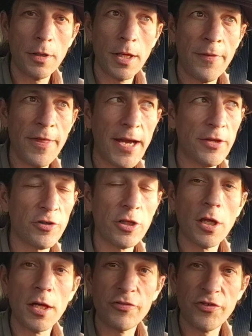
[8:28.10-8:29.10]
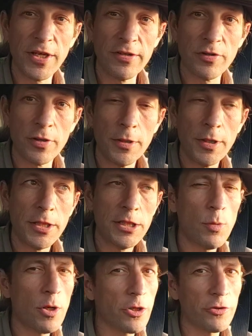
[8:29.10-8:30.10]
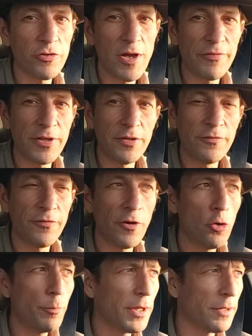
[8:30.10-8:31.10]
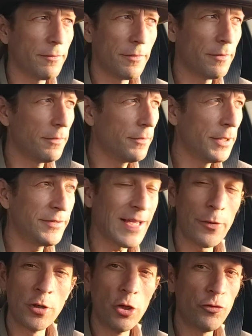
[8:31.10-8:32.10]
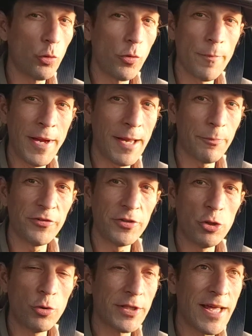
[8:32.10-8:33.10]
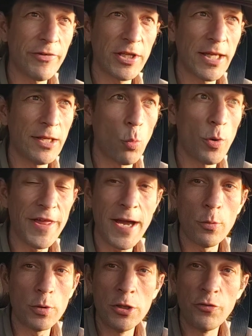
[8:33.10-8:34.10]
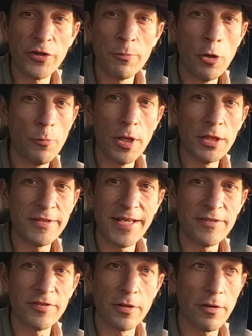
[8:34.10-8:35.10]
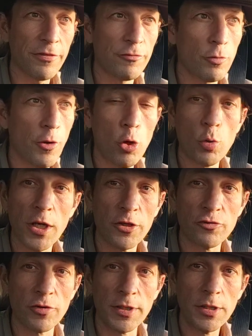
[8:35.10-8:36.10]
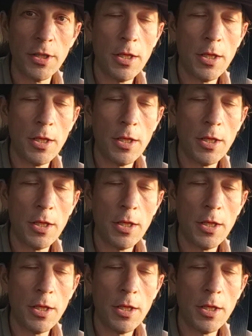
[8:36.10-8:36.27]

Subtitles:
and that is a lifesaver. You won't get traffic info, but it downloads all the maps, and you can navigate without using mobile data through the whole country.